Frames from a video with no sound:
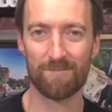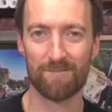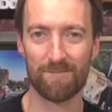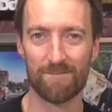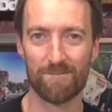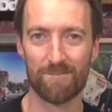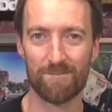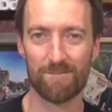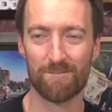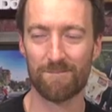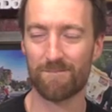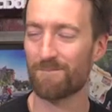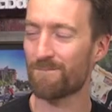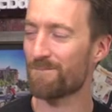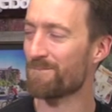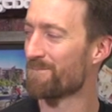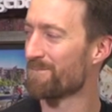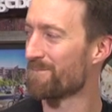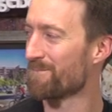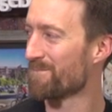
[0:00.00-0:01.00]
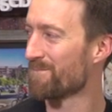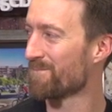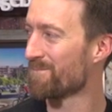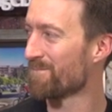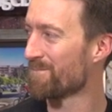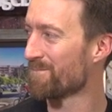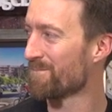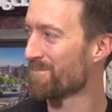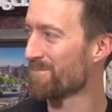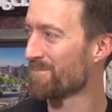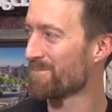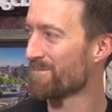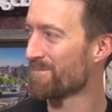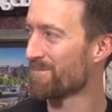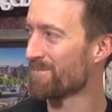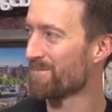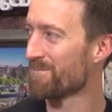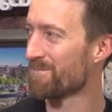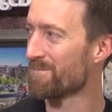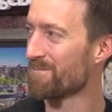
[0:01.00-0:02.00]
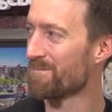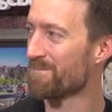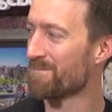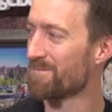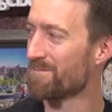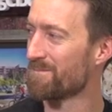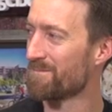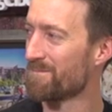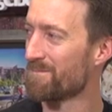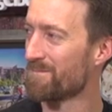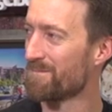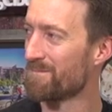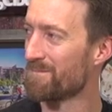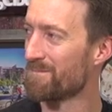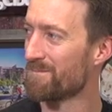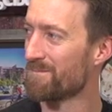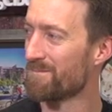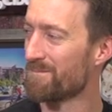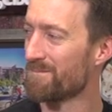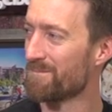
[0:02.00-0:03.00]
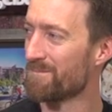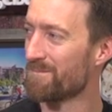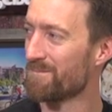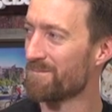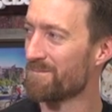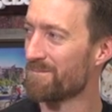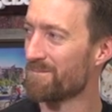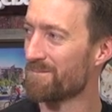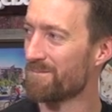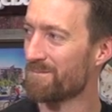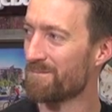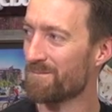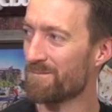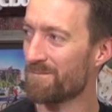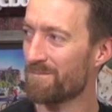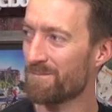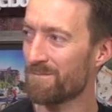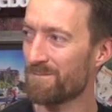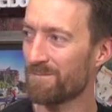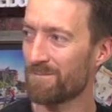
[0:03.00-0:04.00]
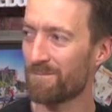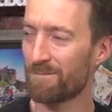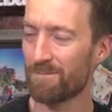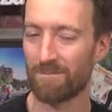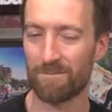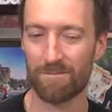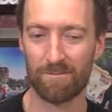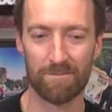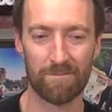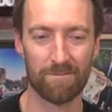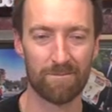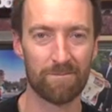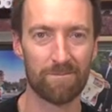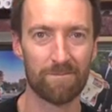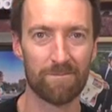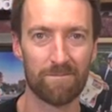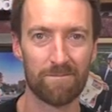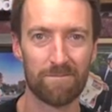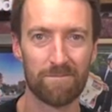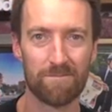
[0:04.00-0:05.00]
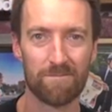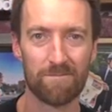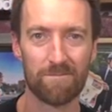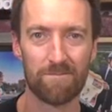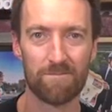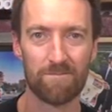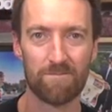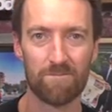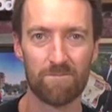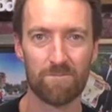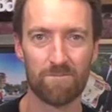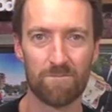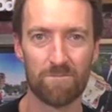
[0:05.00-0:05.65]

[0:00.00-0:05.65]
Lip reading: No words are spoken by the person on screen.